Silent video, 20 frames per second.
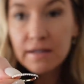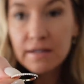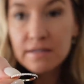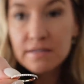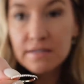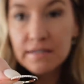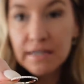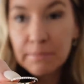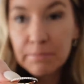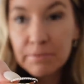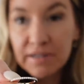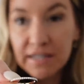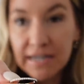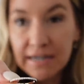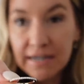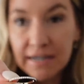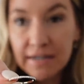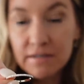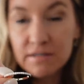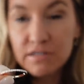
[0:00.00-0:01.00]
It's like
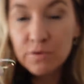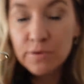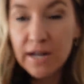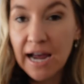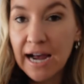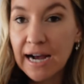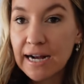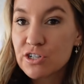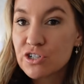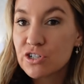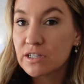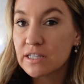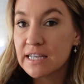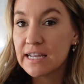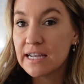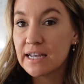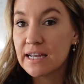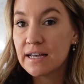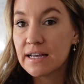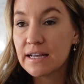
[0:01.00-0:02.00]
plated, so it
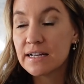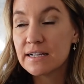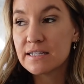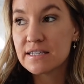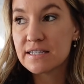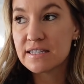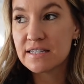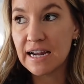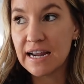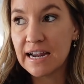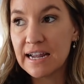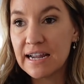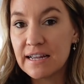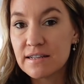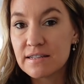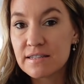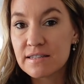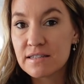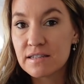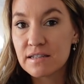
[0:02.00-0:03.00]
actually
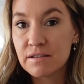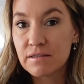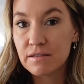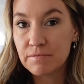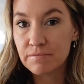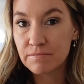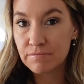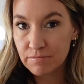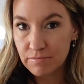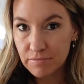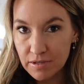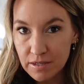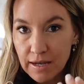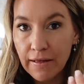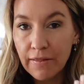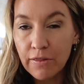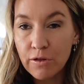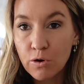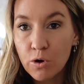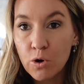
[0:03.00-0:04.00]
stays
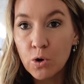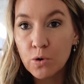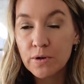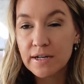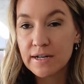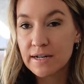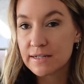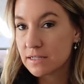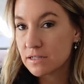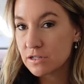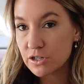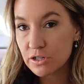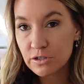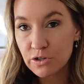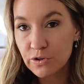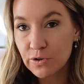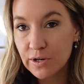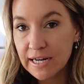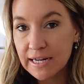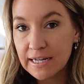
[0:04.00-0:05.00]
yellow gold. It doesn't
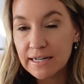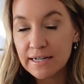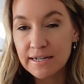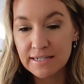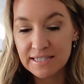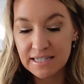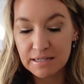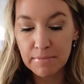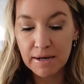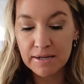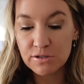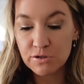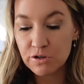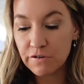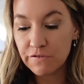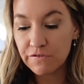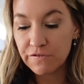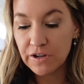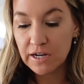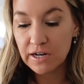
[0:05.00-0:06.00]
turn green. It doesn't mess with
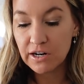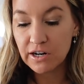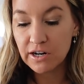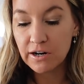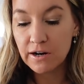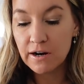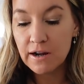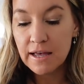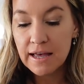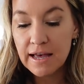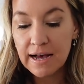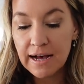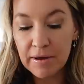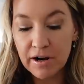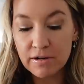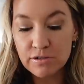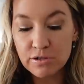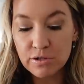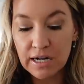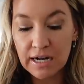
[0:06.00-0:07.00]
your finger. It
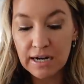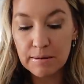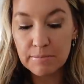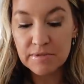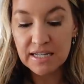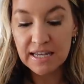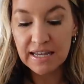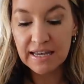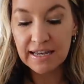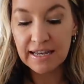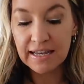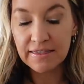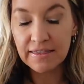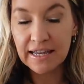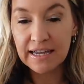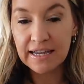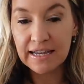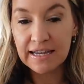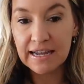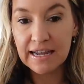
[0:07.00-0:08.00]
also comes in
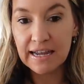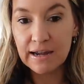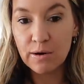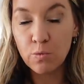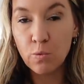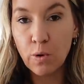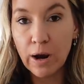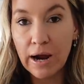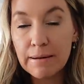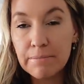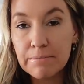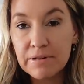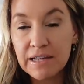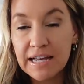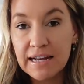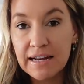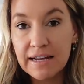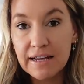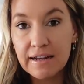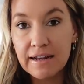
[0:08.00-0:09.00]
like a white
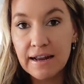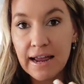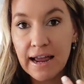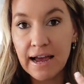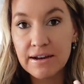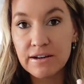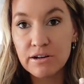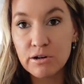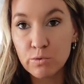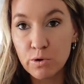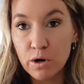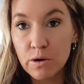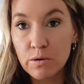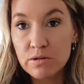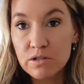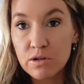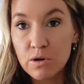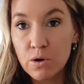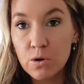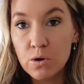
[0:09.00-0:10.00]
plated and a
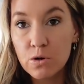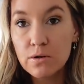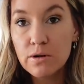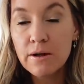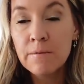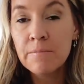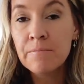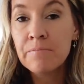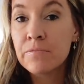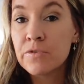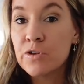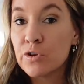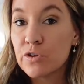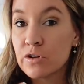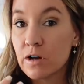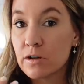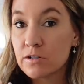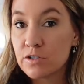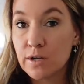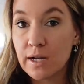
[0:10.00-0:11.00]
rose gold. You
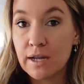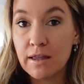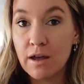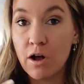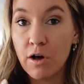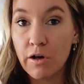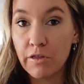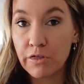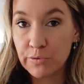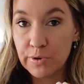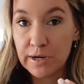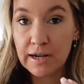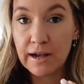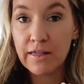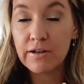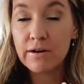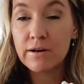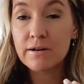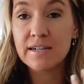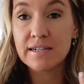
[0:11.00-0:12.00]
can also get all three
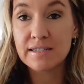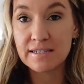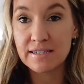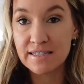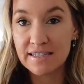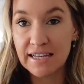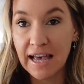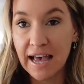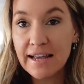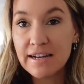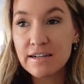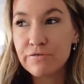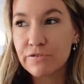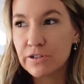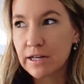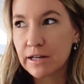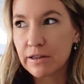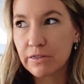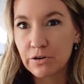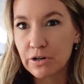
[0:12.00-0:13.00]
colors as a set for
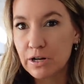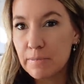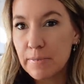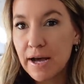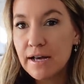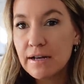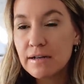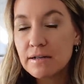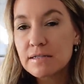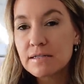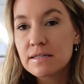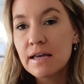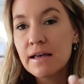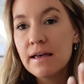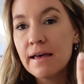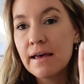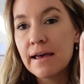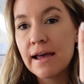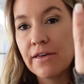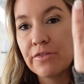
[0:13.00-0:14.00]
like thirty bucks,
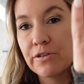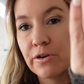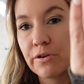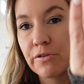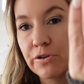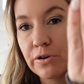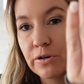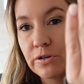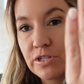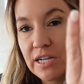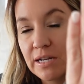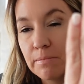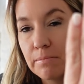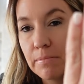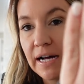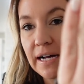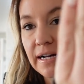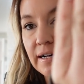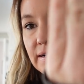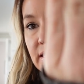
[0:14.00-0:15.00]
and they're thirteen
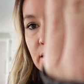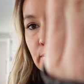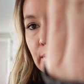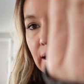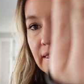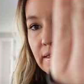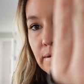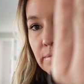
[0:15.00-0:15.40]
bucks by